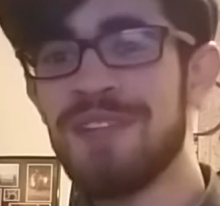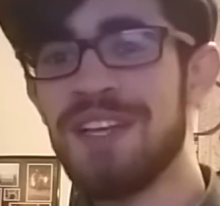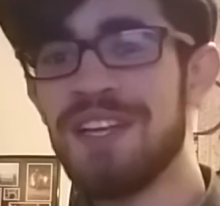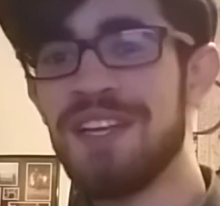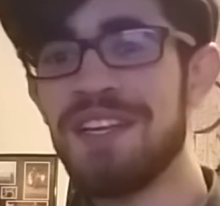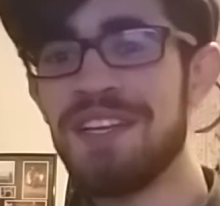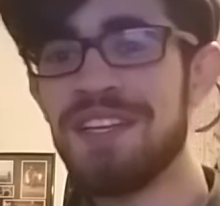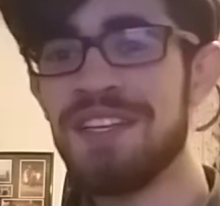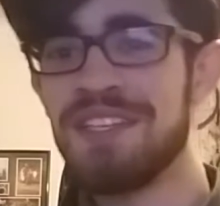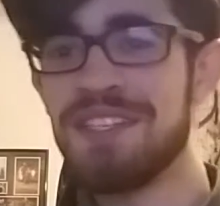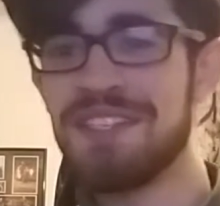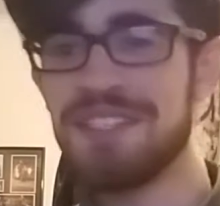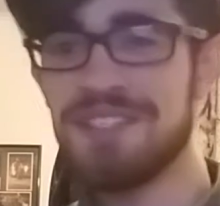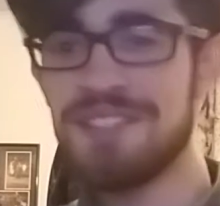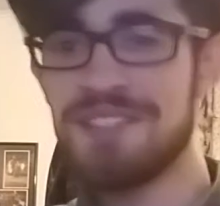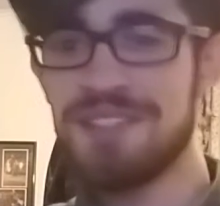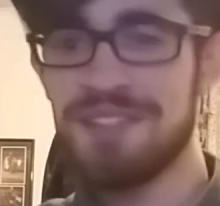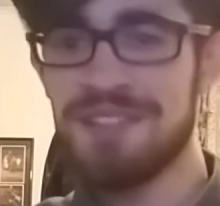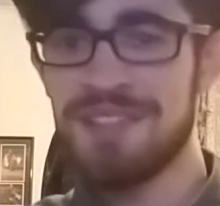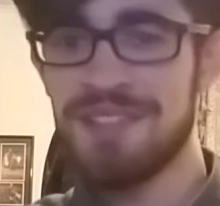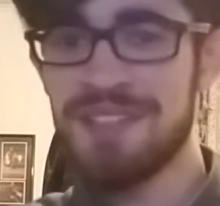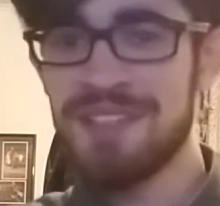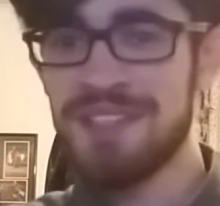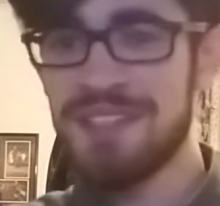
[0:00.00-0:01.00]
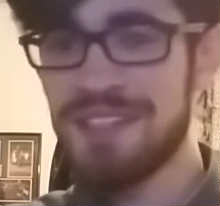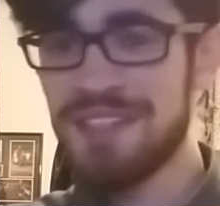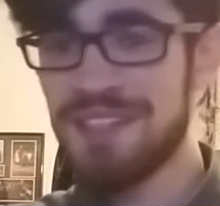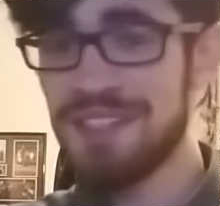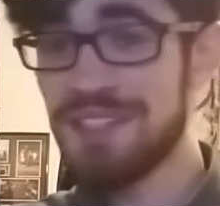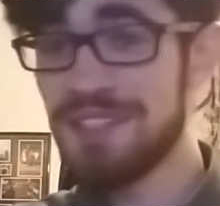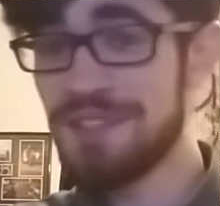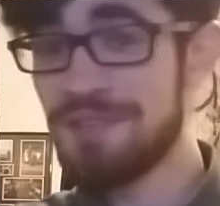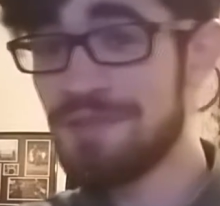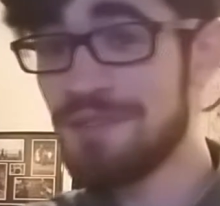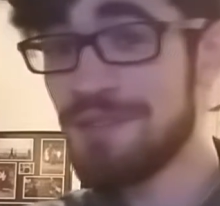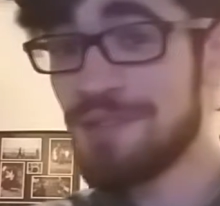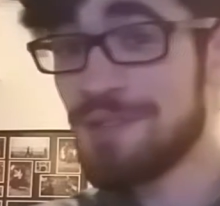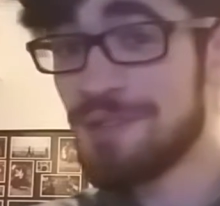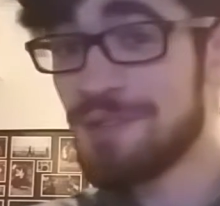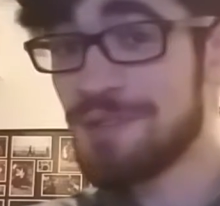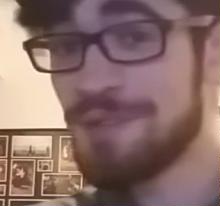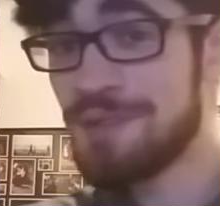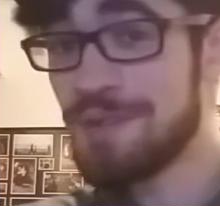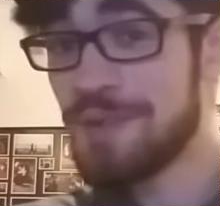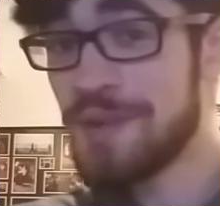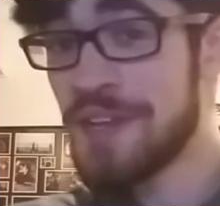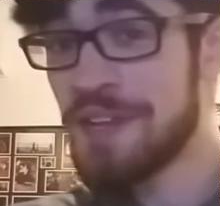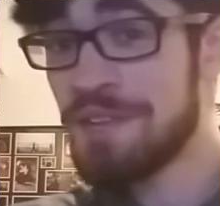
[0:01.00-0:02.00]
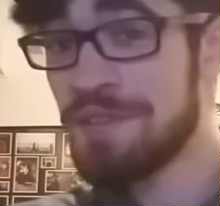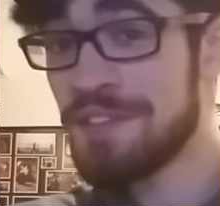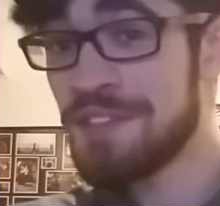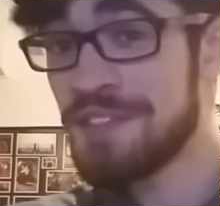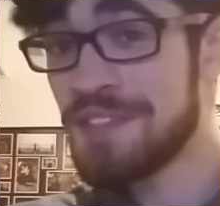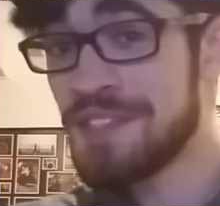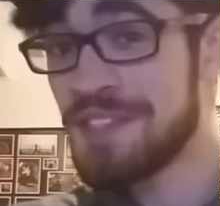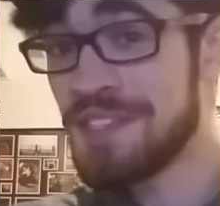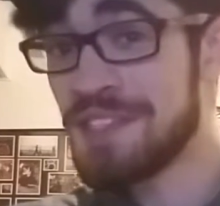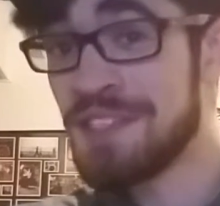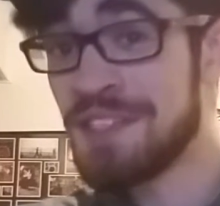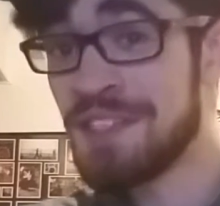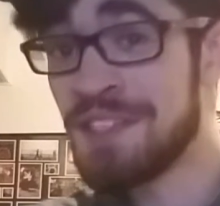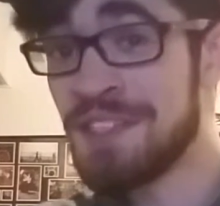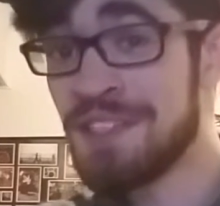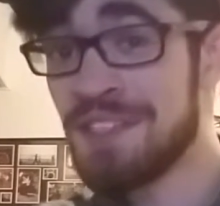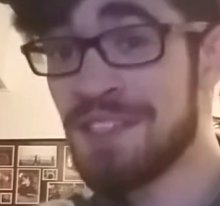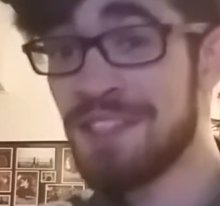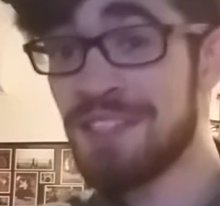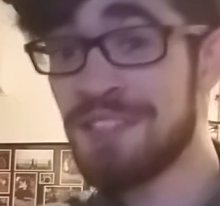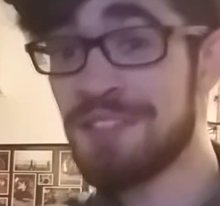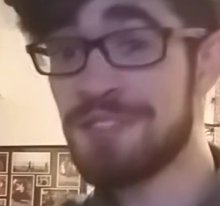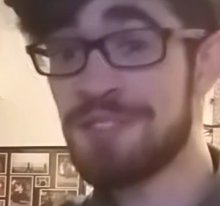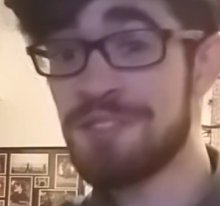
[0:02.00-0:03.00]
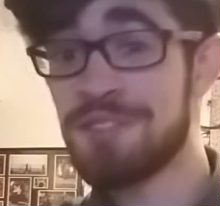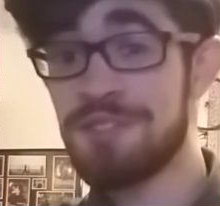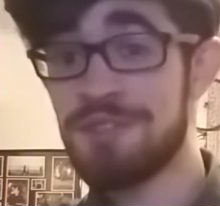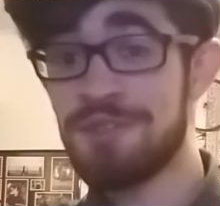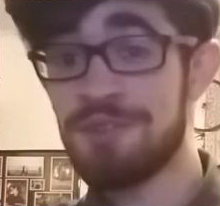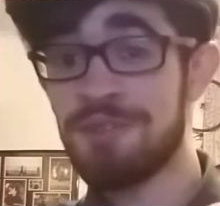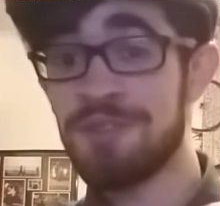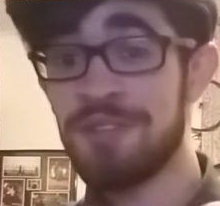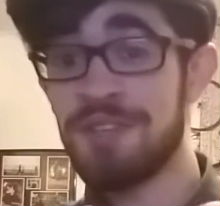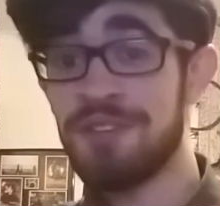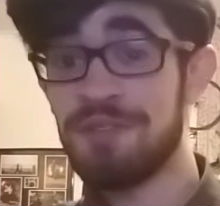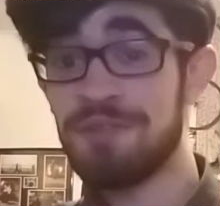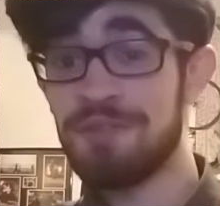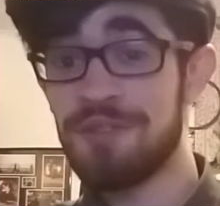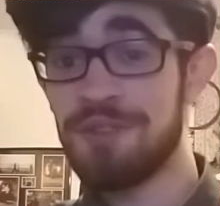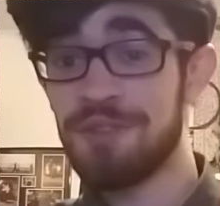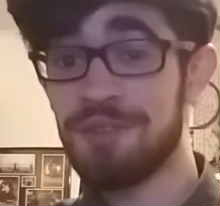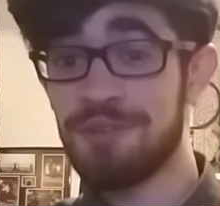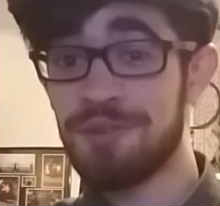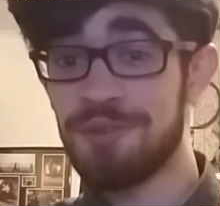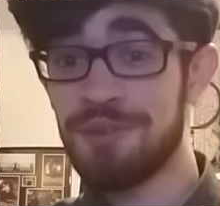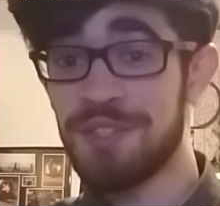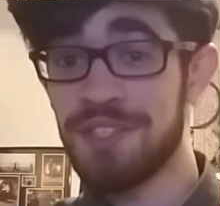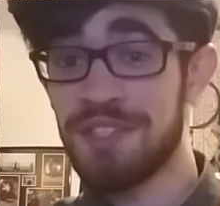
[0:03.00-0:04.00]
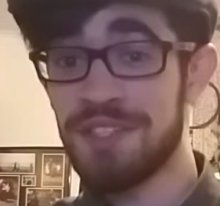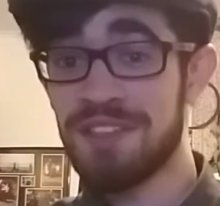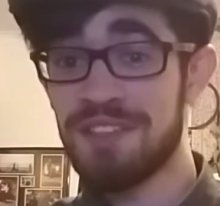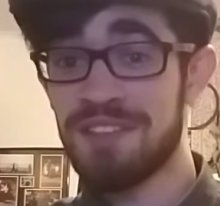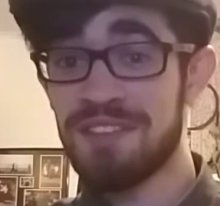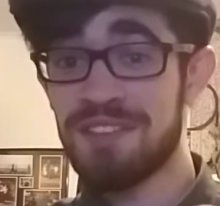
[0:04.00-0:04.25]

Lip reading: And for those who haven't seen it, I'll just show it off real quick.